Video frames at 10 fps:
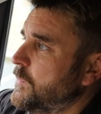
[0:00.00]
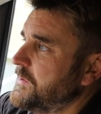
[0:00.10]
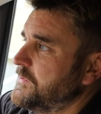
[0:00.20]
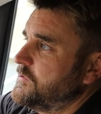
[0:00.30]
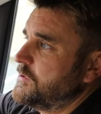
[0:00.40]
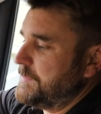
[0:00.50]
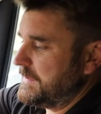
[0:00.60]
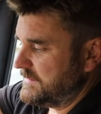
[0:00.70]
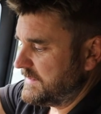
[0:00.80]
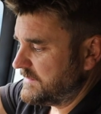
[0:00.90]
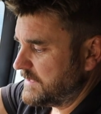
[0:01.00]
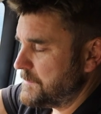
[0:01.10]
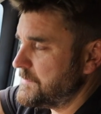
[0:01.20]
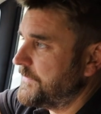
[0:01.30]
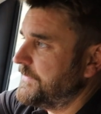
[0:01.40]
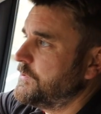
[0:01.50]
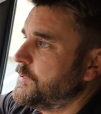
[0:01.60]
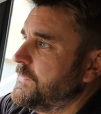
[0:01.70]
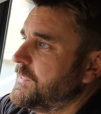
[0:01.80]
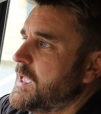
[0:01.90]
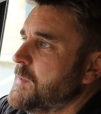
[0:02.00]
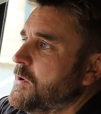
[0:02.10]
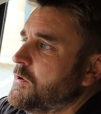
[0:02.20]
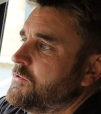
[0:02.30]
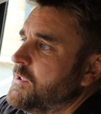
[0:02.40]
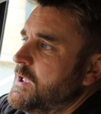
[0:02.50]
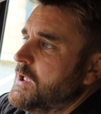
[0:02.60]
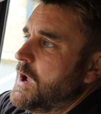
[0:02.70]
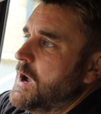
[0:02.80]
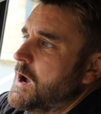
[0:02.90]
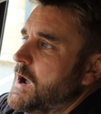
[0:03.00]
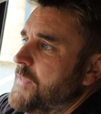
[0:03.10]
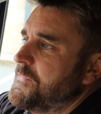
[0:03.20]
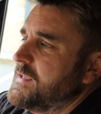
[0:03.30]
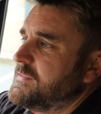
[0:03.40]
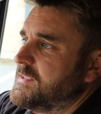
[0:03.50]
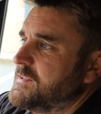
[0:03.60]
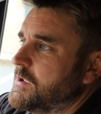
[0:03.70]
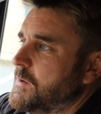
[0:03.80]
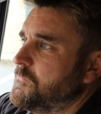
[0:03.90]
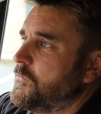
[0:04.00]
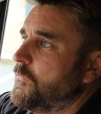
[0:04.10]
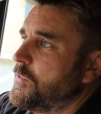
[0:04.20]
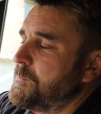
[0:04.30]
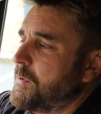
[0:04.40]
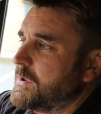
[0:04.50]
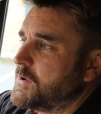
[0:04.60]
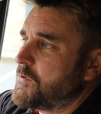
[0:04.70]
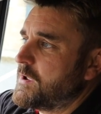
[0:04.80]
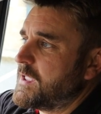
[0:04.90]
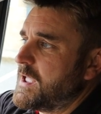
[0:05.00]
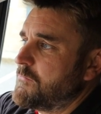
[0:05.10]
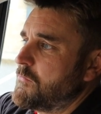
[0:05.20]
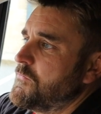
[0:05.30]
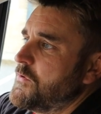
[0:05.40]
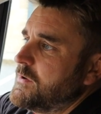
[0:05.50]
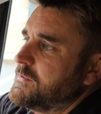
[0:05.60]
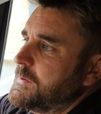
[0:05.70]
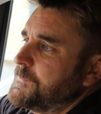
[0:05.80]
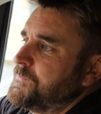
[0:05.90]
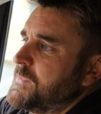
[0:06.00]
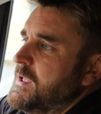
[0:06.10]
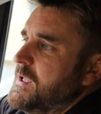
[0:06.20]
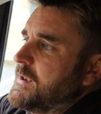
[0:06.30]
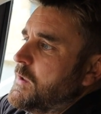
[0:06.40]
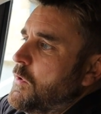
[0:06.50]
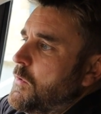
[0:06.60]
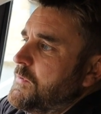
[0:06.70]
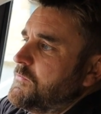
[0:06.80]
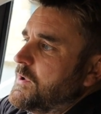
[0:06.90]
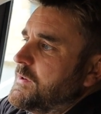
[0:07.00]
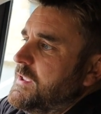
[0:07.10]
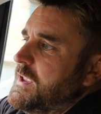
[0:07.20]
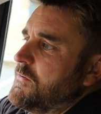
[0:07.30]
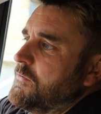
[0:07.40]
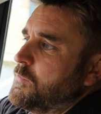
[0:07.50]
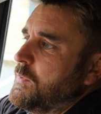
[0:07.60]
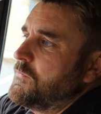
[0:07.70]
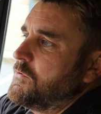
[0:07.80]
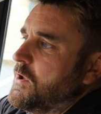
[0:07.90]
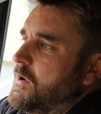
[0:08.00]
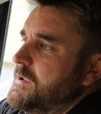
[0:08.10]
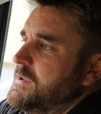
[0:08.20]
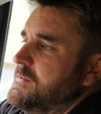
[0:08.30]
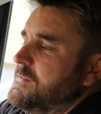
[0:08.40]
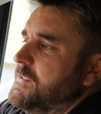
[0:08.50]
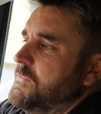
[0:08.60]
one has just been set up, nothing to do with the gearbox, and that's set up for the bike rack and reversing. Now what we've done here is we've lined